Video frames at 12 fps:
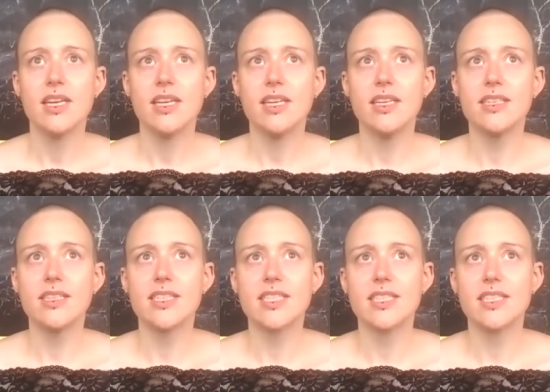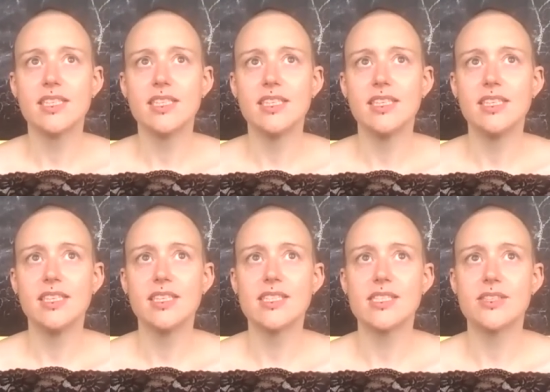it
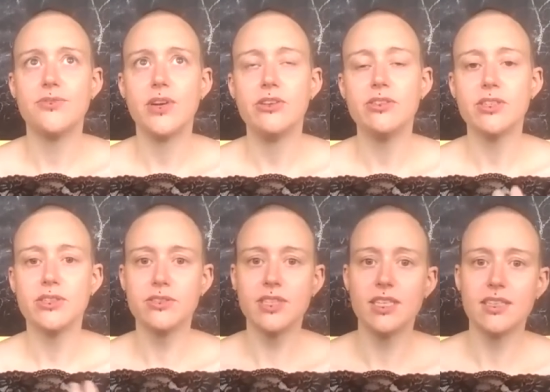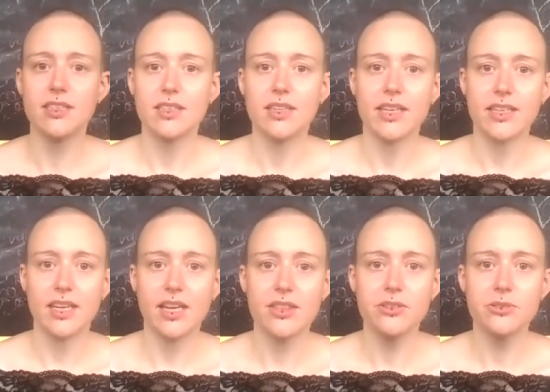is very unique, like
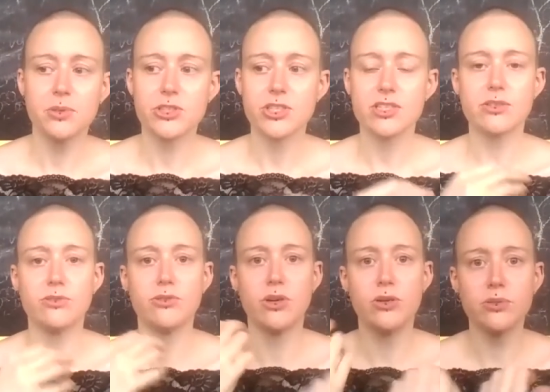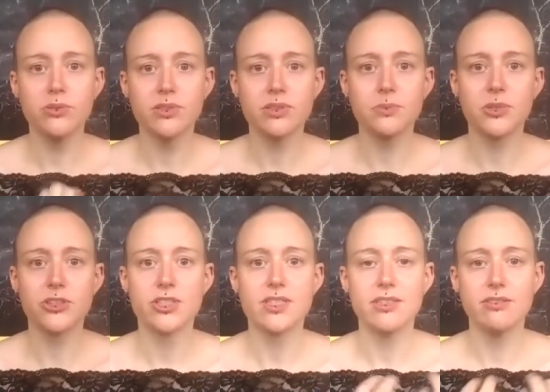leather, which is grown, which
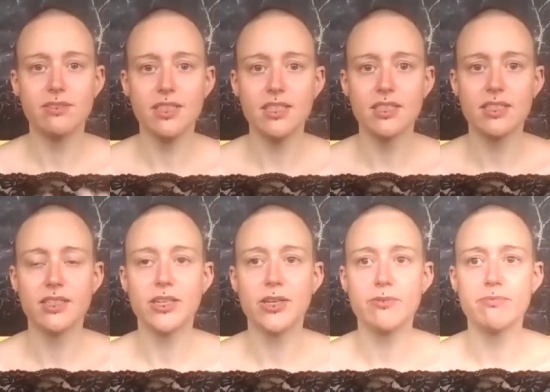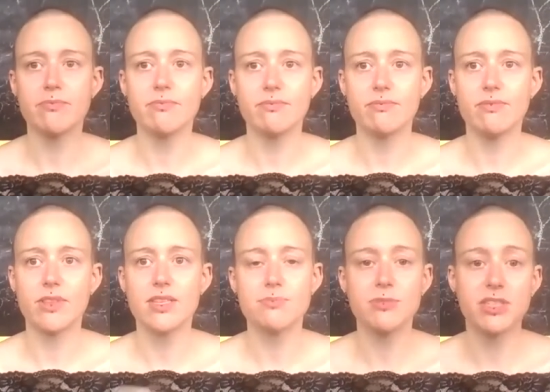is unique. Um,
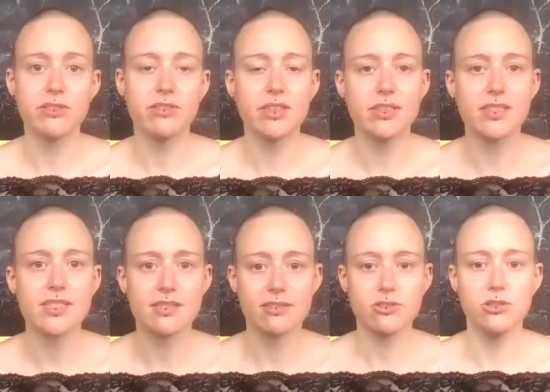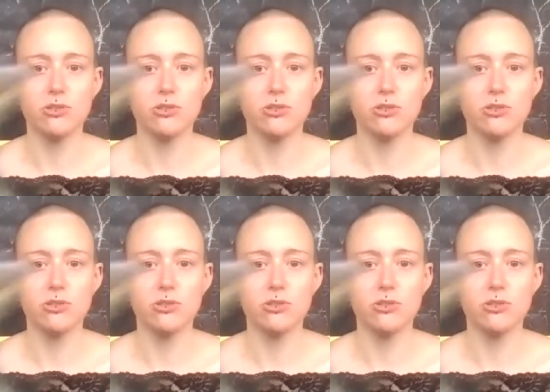this material is too.